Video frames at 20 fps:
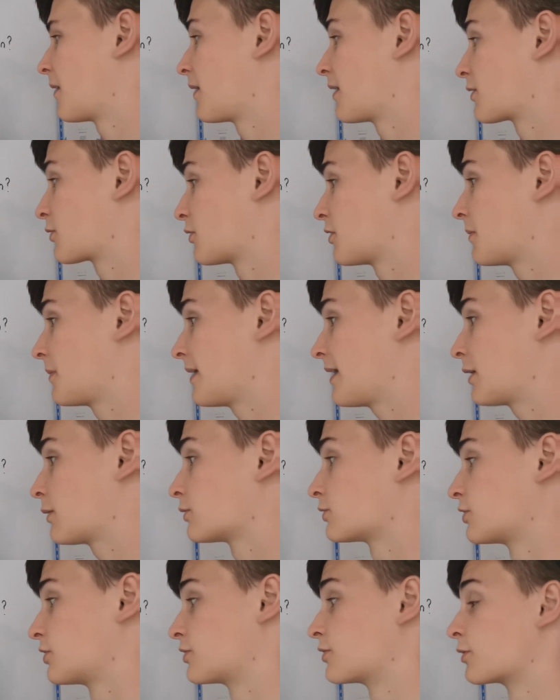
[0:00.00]
It's going to be
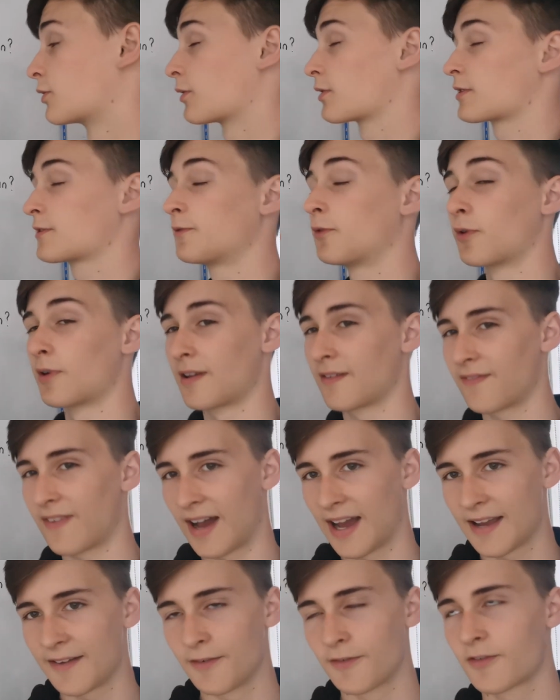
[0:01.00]
equal to, so what's
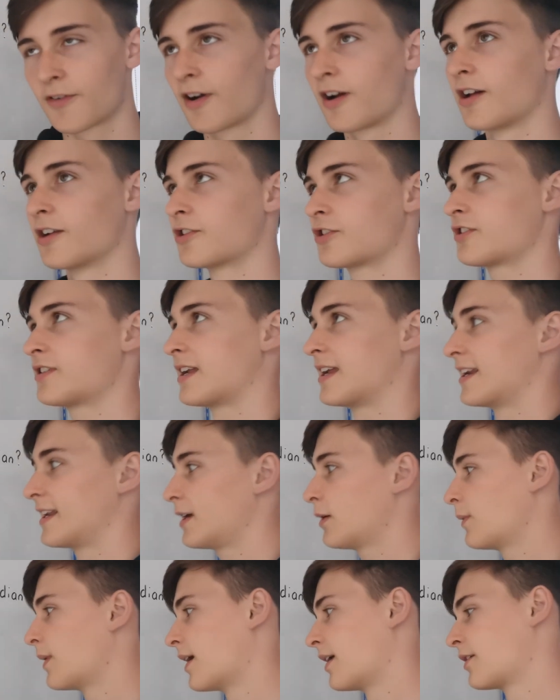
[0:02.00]
45 over
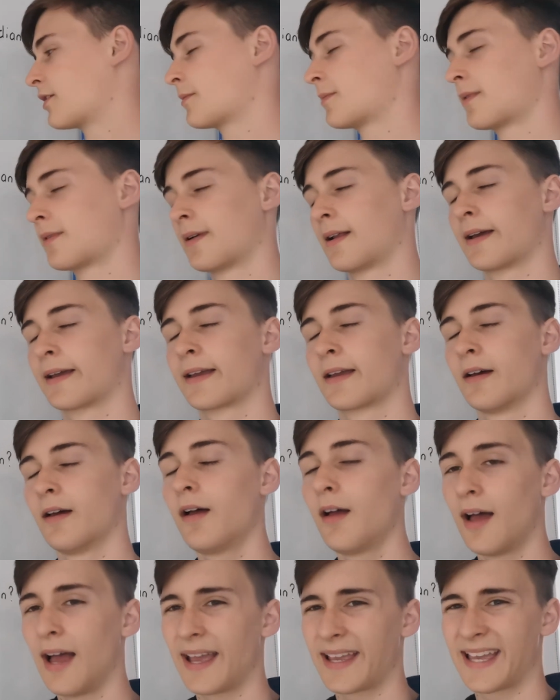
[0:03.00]
180? Well, you're going to be like,
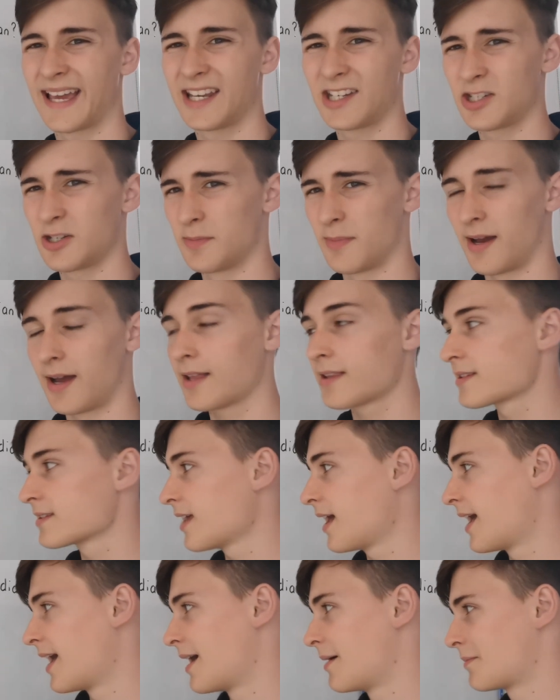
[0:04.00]
I can't do maths.
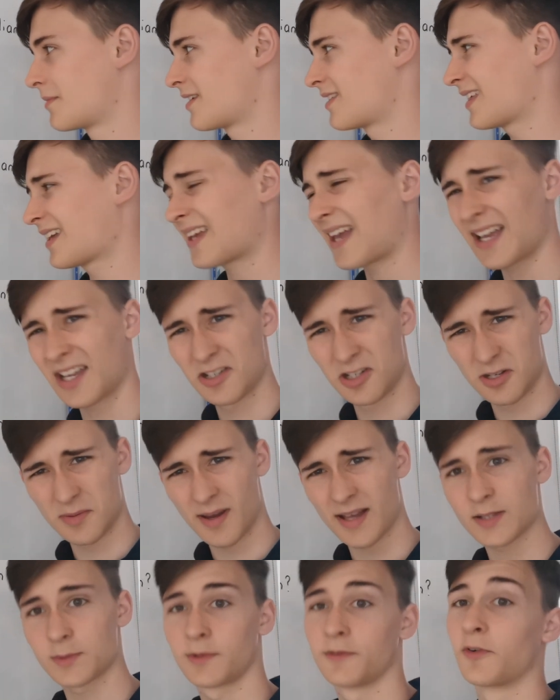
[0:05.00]
You think I can do
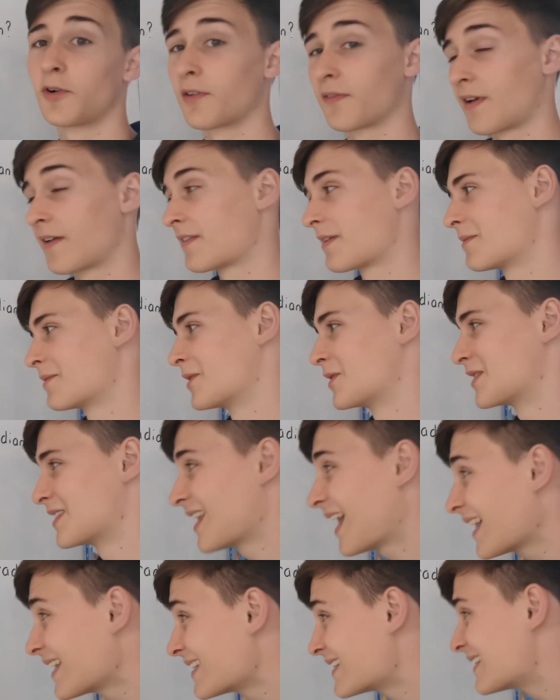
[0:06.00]
maths? Well, 45 times is
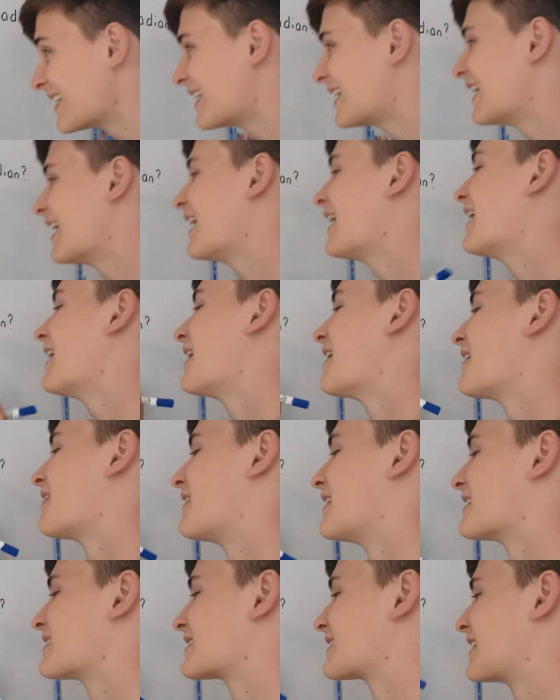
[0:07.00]
90.
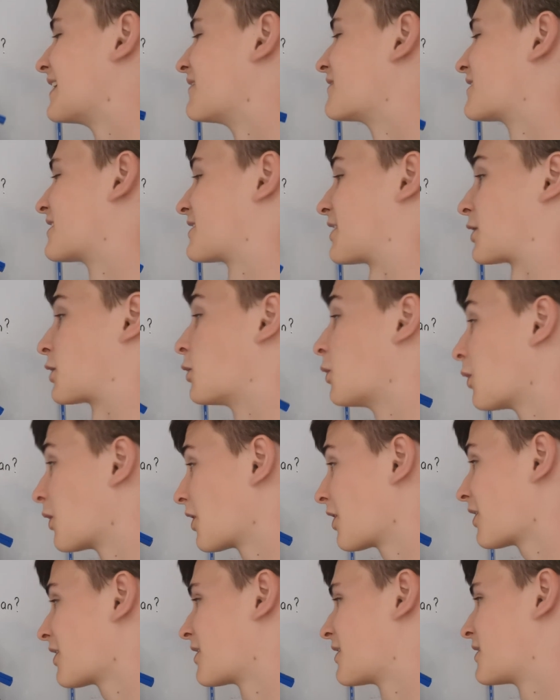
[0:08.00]
This gives us a
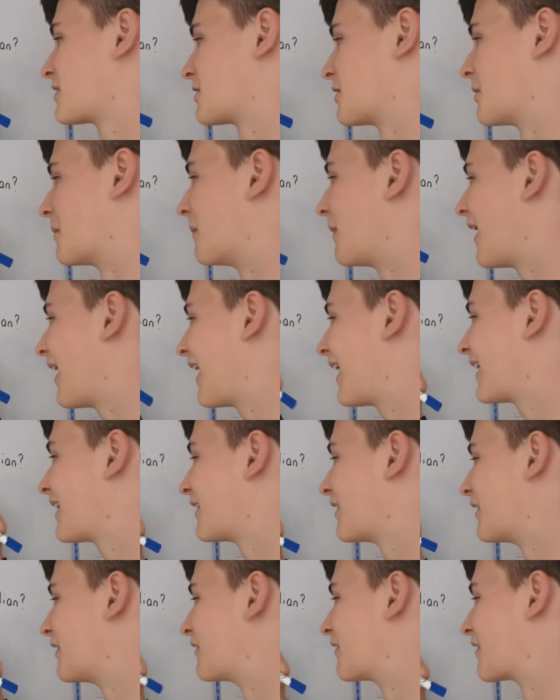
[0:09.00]
quarter, so pi
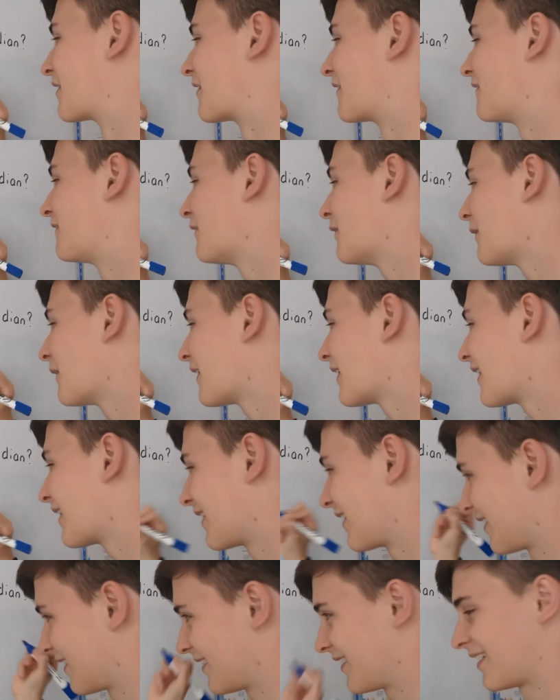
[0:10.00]
over 4
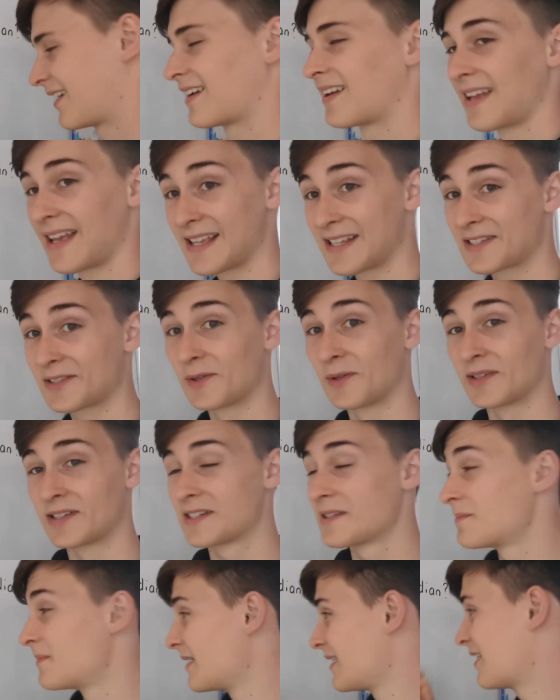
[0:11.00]
is going
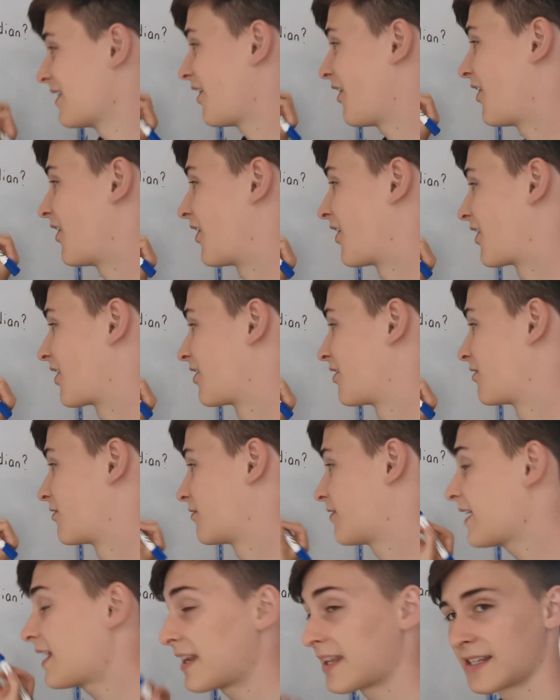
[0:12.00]
to be our
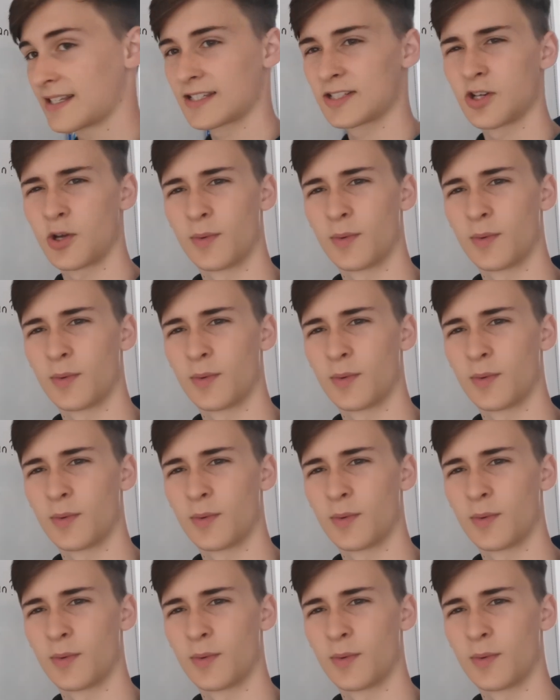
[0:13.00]
radians.